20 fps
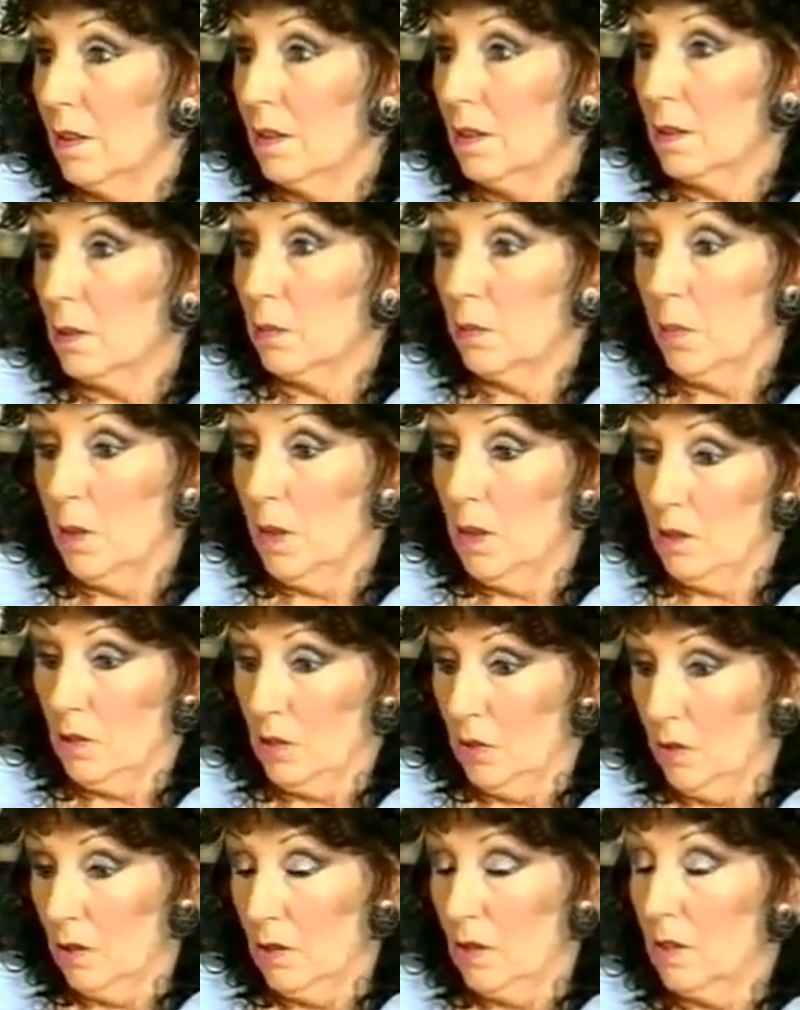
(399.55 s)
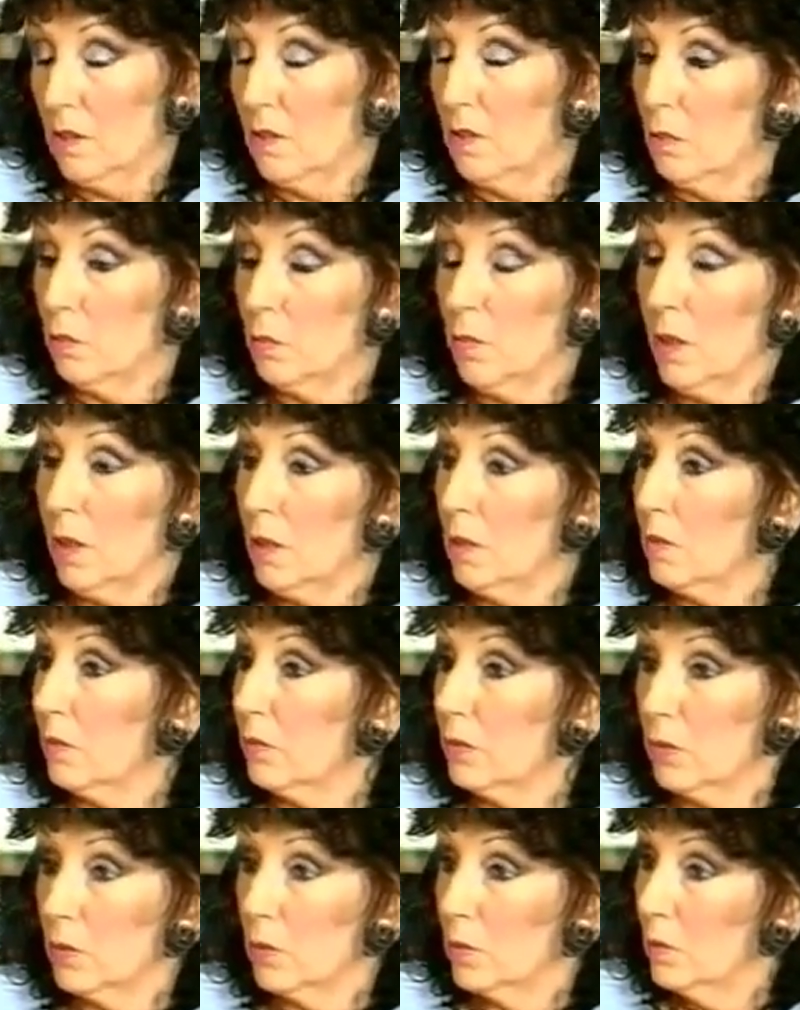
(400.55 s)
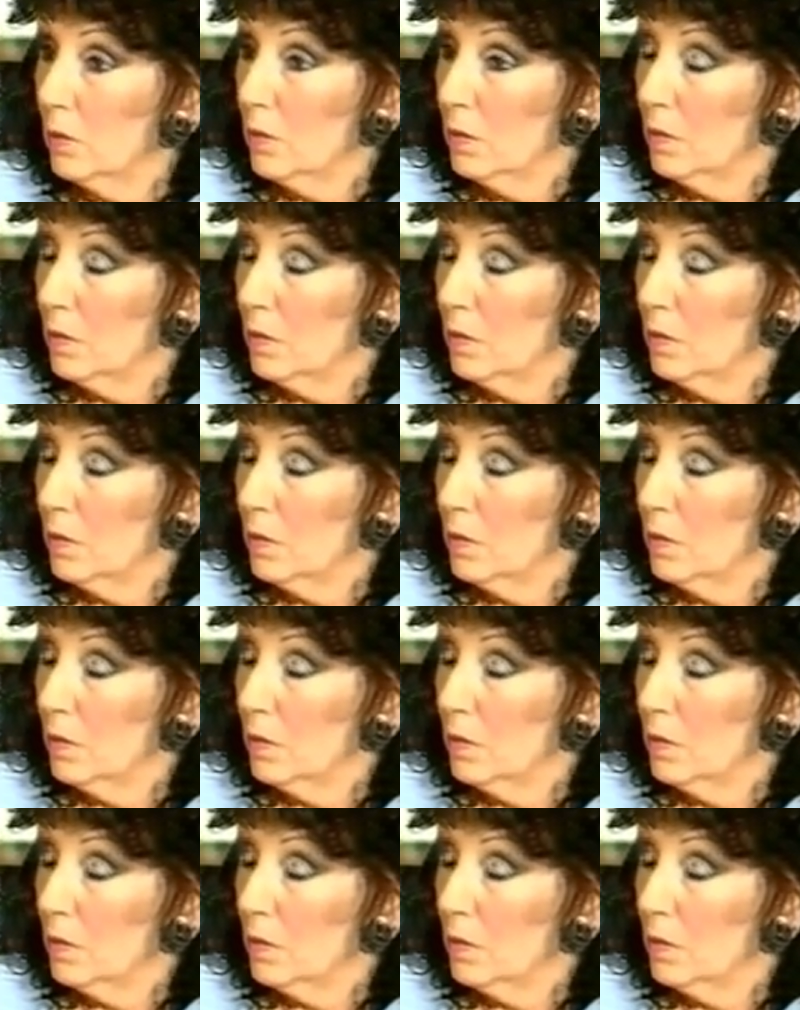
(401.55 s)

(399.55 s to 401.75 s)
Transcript: to pass on this wonderful